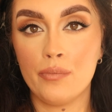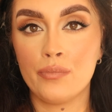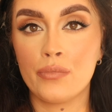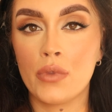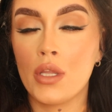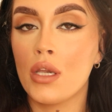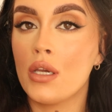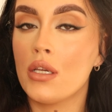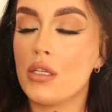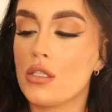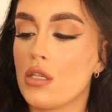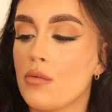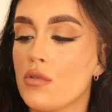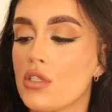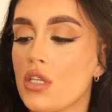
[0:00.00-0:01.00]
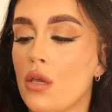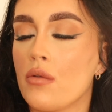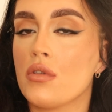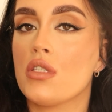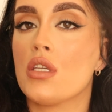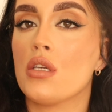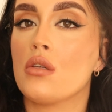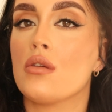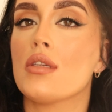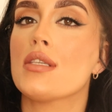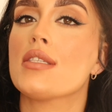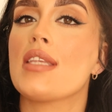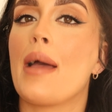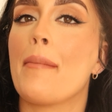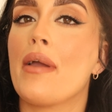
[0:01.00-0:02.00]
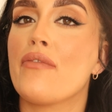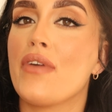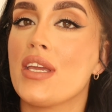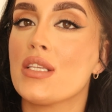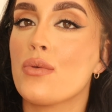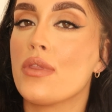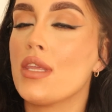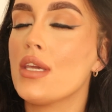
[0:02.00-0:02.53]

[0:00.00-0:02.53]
So I'm just going to set my face with